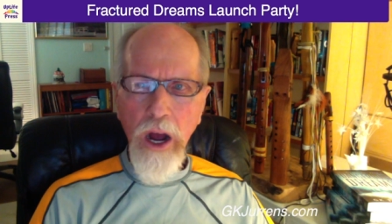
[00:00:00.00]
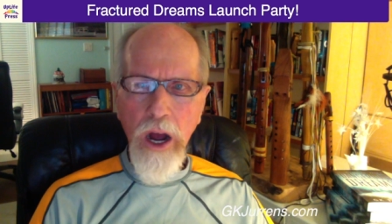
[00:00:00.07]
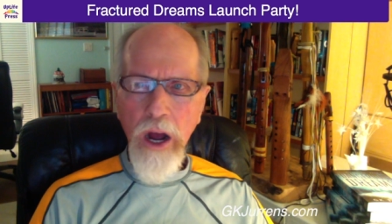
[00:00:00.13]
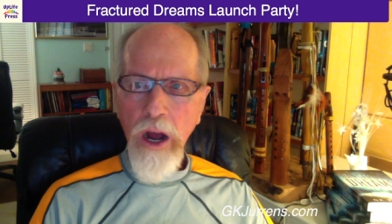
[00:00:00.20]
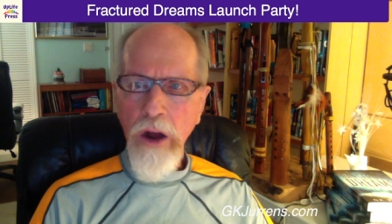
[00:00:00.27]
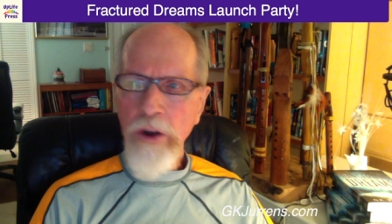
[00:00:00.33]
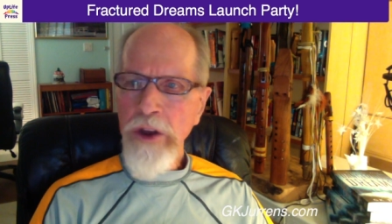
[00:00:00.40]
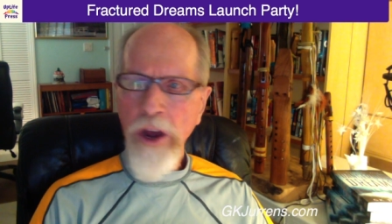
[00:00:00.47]

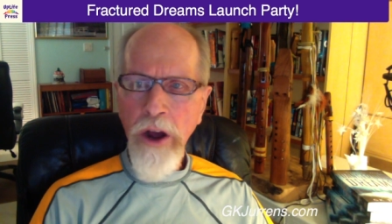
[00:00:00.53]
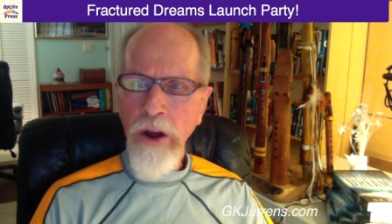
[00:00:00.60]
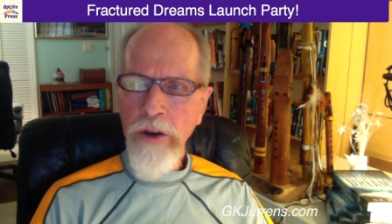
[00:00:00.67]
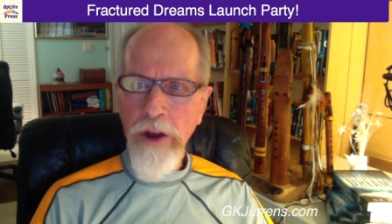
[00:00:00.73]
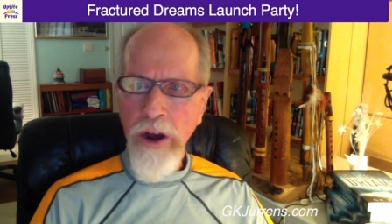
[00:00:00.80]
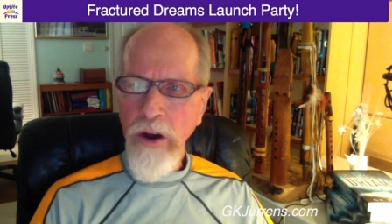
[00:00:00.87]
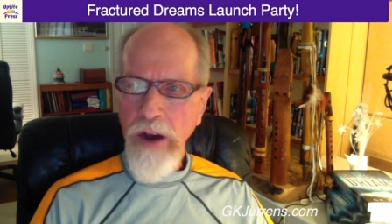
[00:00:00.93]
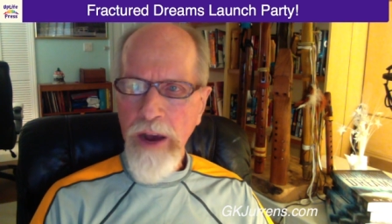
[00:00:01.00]
Oh
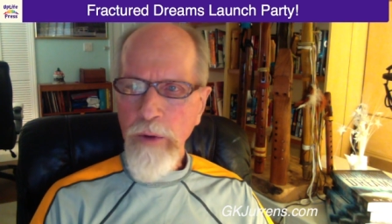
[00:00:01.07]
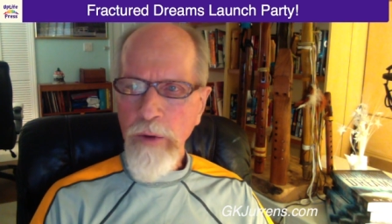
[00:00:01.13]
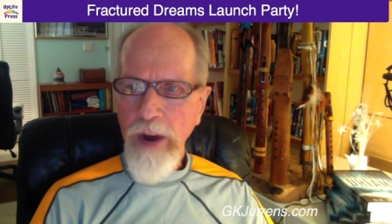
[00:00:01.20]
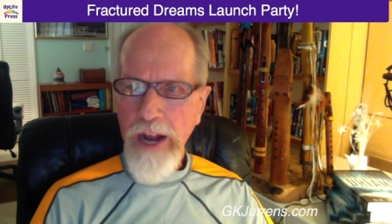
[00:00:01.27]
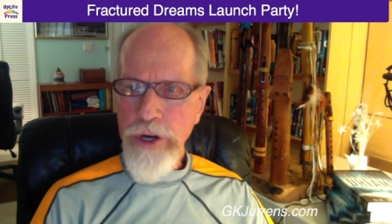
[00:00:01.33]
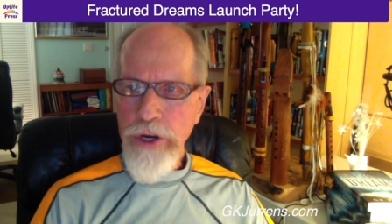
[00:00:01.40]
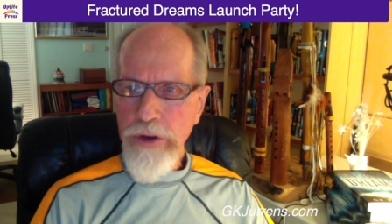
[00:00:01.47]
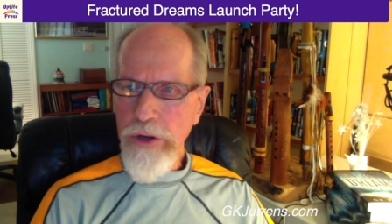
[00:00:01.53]
no, I
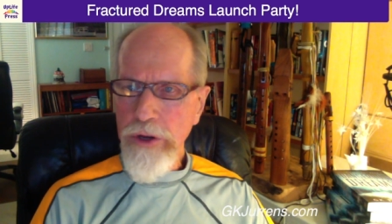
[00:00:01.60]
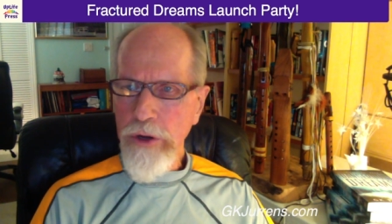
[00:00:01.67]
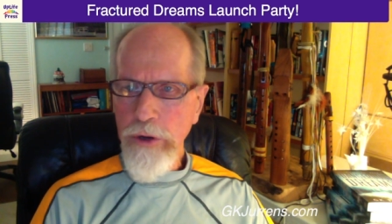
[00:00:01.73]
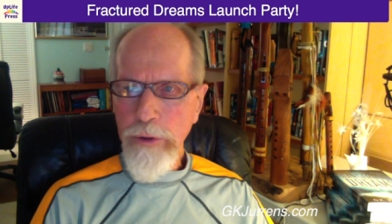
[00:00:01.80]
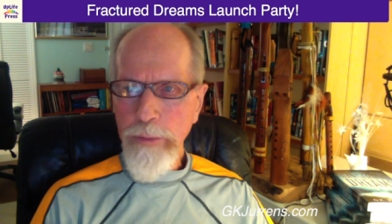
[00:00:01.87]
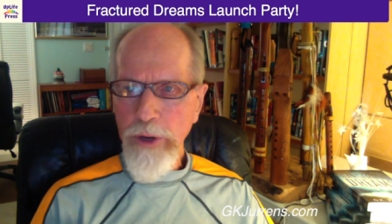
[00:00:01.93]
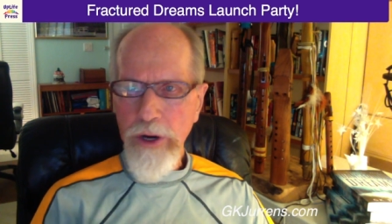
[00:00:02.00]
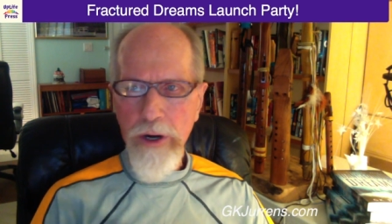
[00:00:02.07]
watch
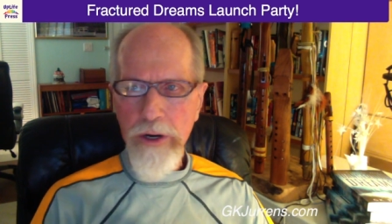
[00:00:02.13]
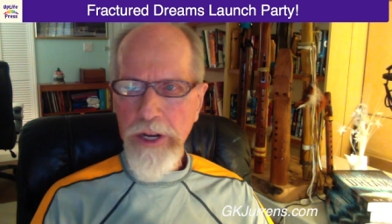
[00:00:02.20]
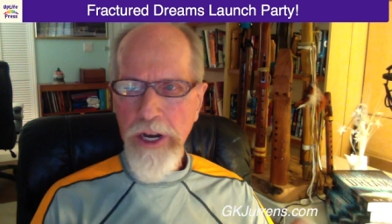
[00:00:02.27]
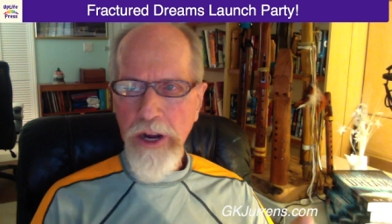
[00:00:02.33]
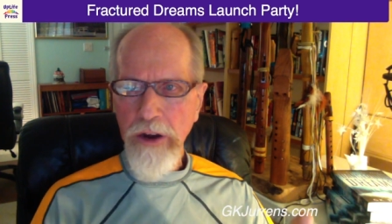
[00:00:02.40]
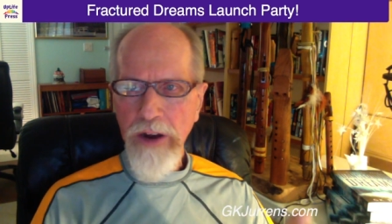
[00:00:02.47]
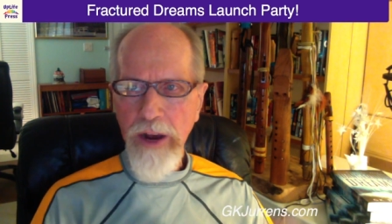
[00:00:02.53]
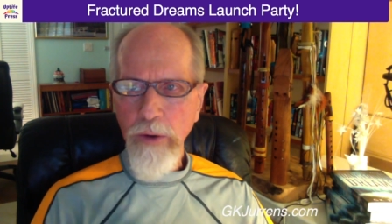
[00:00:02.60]
YouTube or
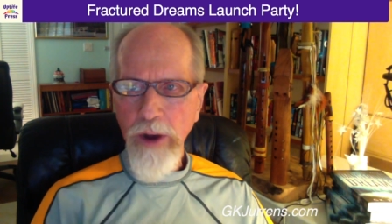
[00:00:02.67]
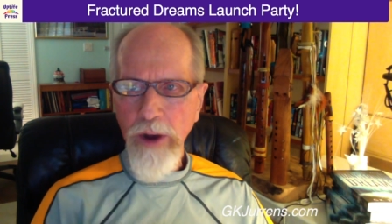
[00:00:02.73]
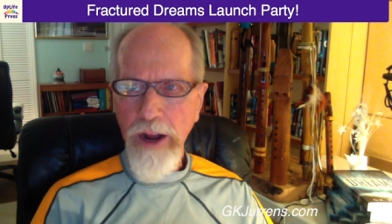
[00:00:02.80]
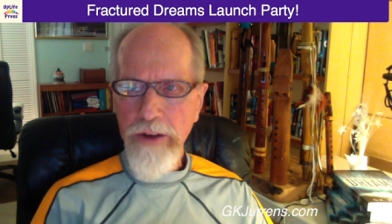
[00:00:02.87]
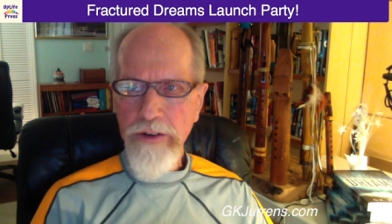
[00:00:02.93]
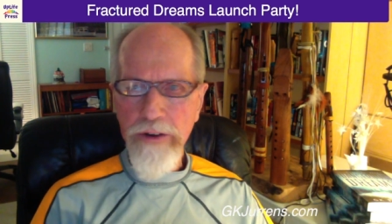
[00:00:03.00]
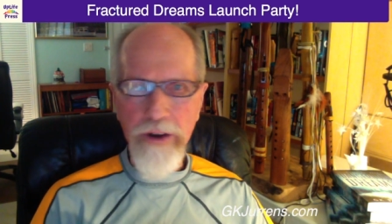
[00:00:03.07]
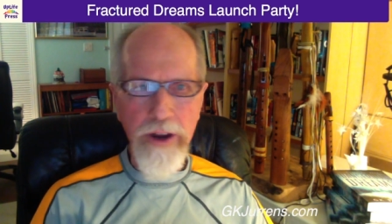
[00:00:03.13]
I
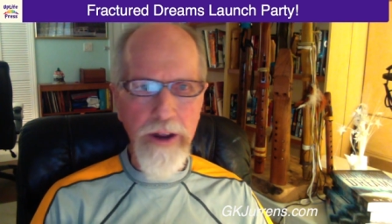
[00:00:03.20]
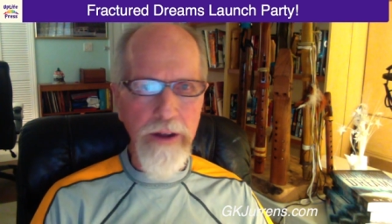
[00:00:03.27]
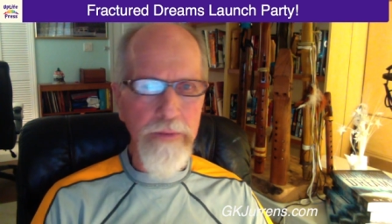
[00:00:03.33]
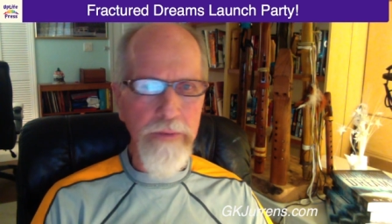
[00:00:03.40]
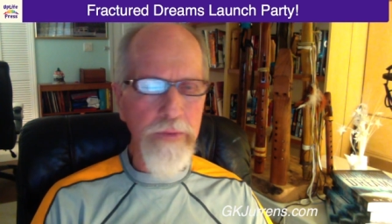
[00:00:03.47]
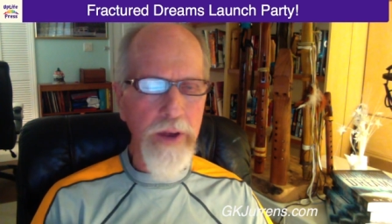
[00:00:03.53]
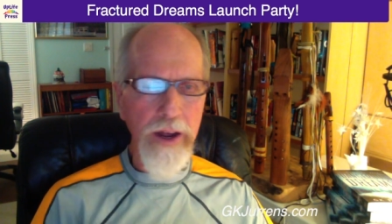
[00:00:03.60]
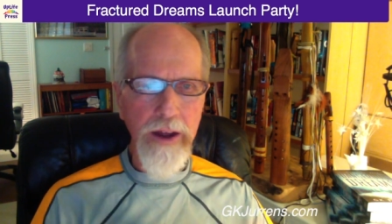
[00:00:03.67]
watch
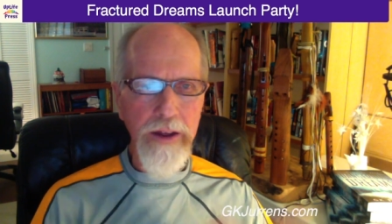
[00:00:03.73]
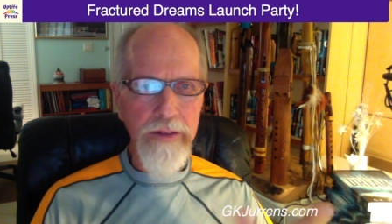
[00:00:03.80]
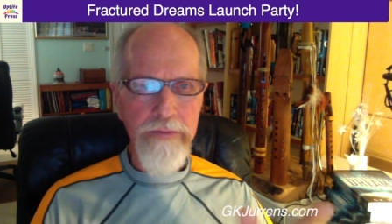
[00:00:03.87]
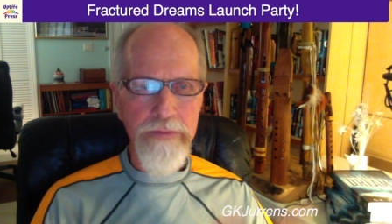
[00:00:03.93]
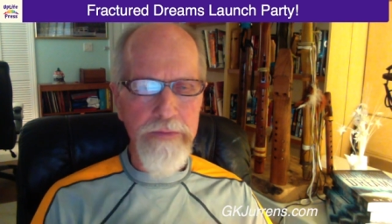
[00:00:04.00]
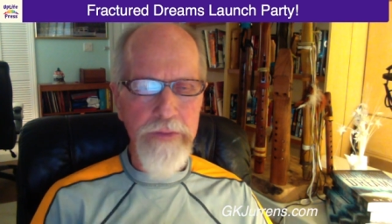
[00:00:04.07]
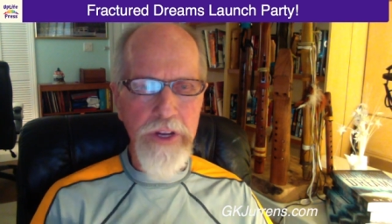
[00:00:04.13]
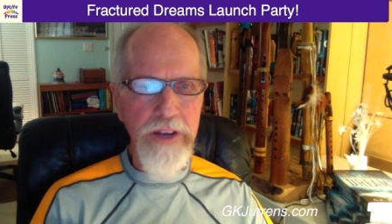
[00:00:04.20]

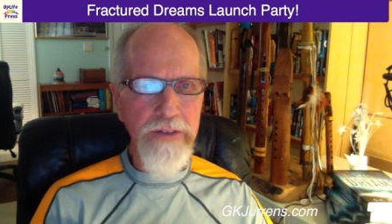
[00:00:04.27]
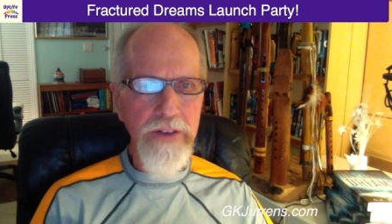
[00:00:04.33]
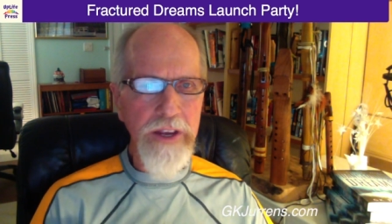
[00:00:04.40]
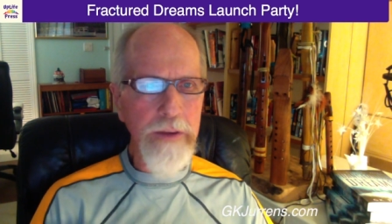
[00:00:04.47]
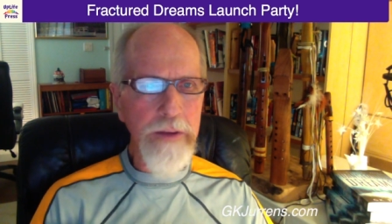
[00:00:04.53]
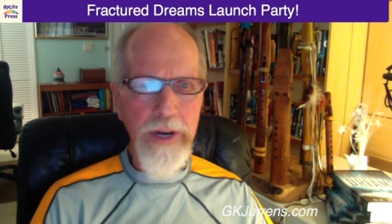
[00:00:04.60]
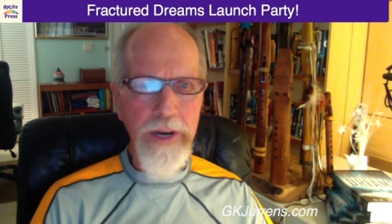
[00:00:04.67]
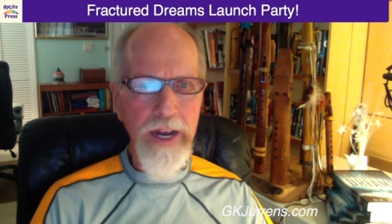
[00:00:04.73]

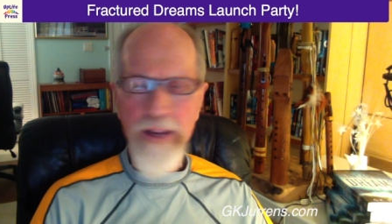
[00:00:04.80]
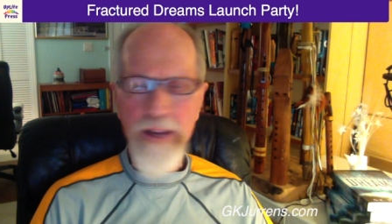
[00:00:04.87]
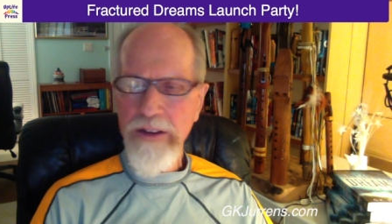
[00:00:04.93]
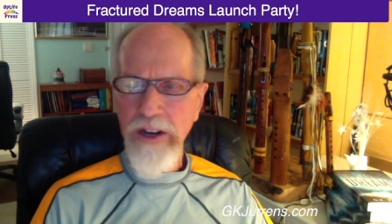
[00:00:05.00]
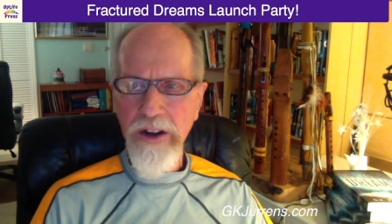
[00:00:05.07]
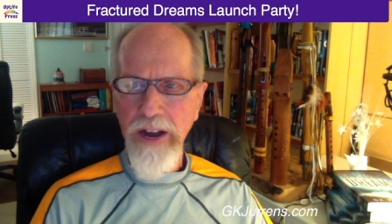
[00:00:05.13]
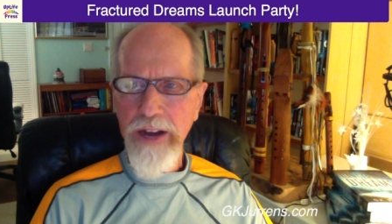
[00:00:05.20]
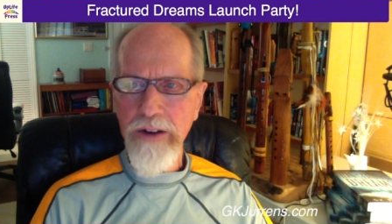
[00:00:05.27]
TV, but I
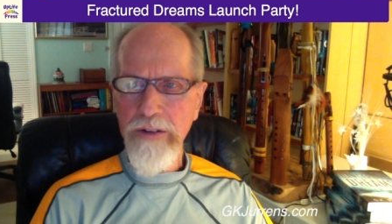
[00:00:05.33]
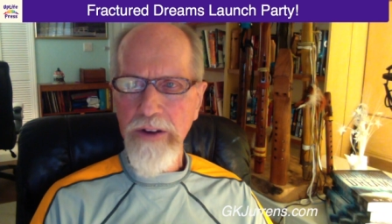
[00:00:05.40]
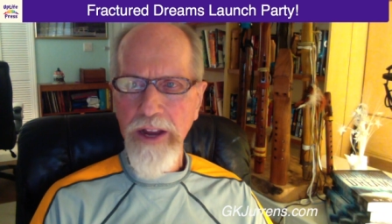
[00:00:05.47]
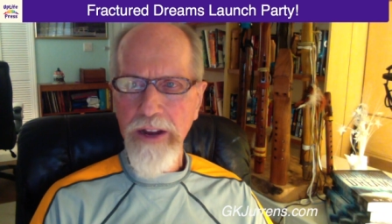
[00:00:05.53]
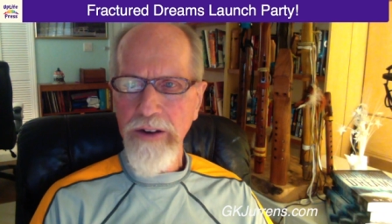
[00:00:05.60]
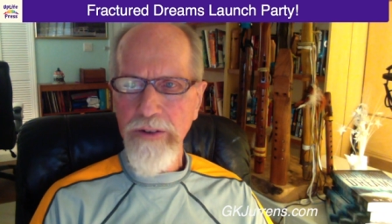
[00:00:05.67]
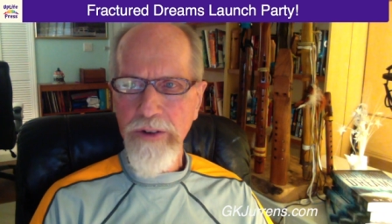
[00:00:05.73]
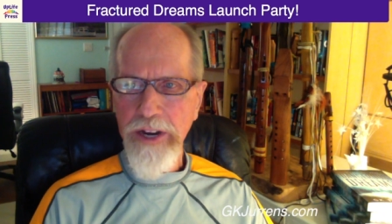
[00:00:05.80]

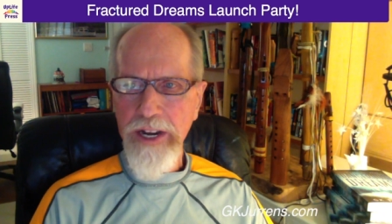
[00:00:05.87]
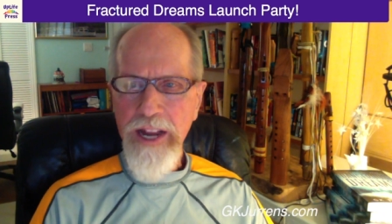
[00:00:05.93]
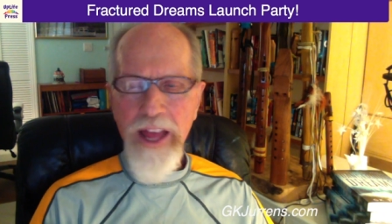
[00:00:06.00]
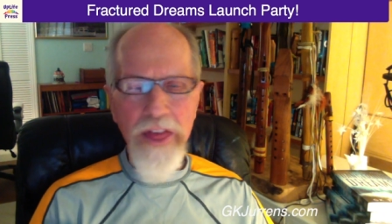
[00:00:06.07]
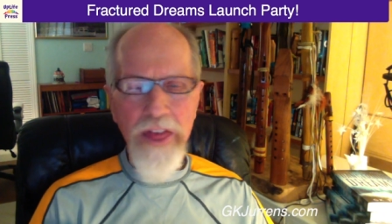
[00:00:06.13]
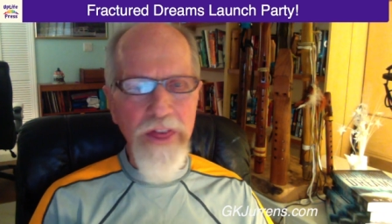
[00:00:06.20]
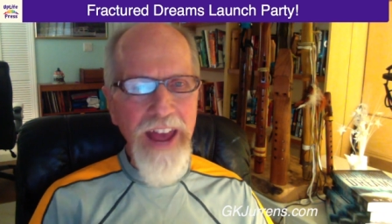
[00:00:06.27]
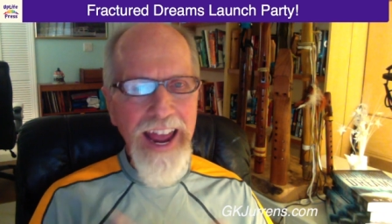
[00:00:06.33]
don't read.
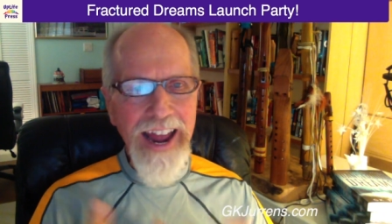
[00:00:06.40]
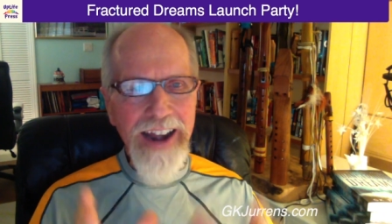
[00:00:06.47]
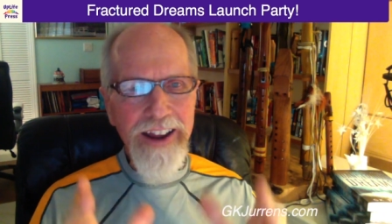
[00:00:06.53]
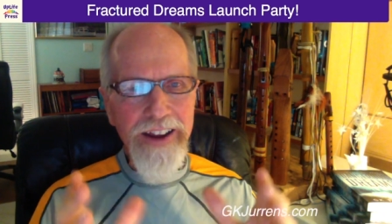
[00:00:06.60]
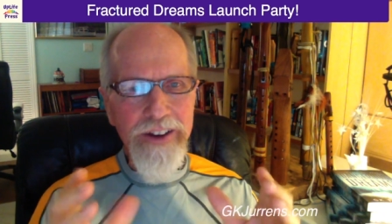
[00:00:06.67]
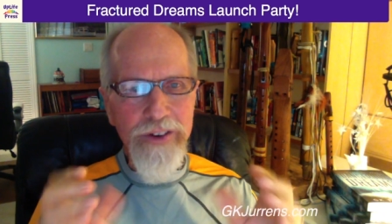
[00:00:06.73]
That